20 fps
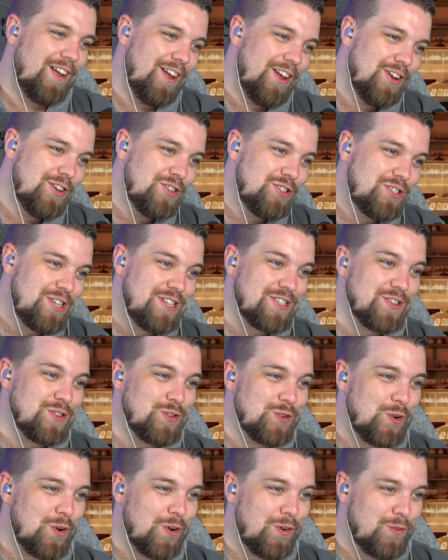She's
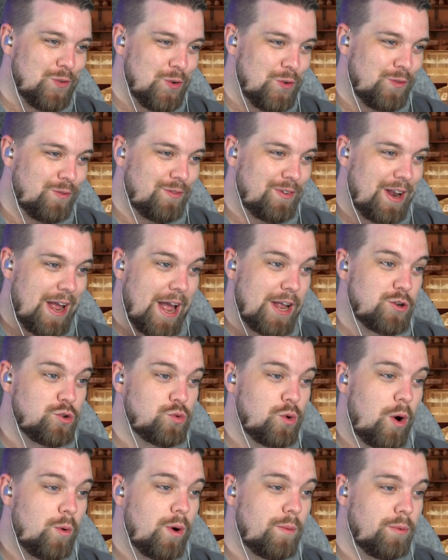adorable.
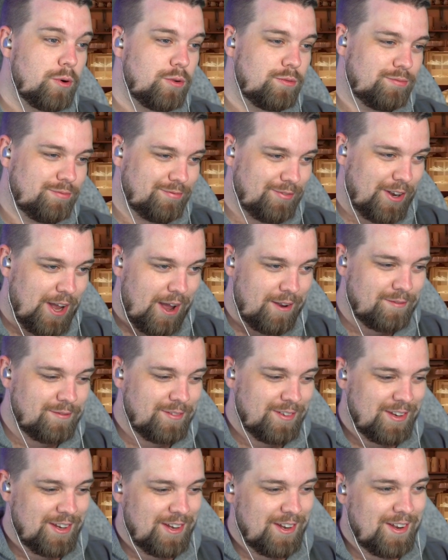Adorable. Okay.
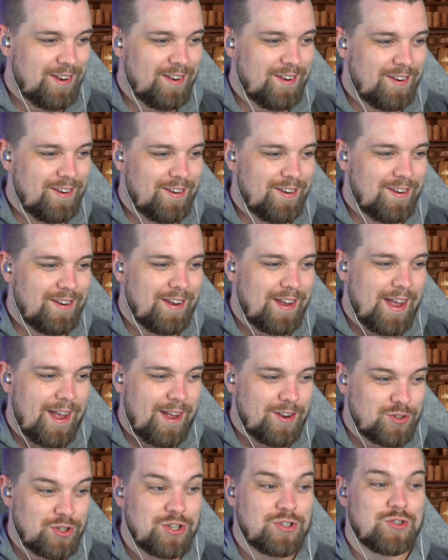
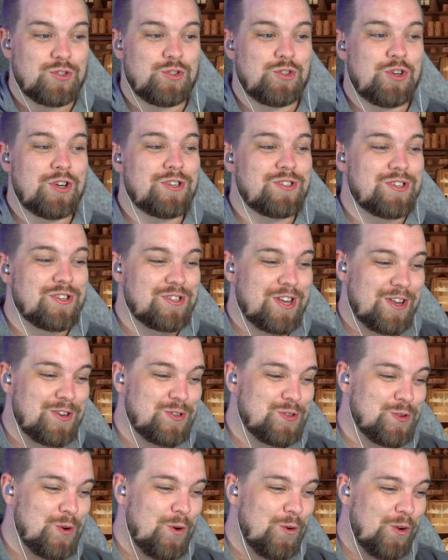She's just as I
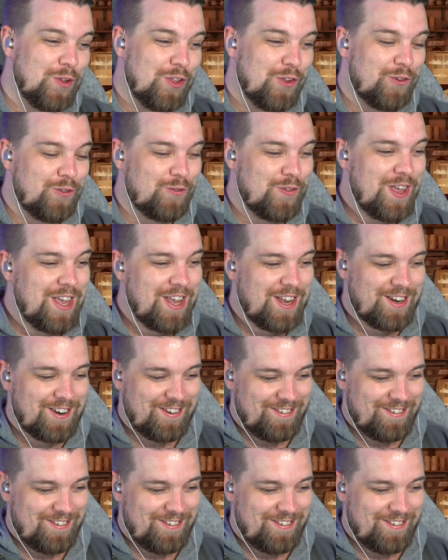saw on the feed.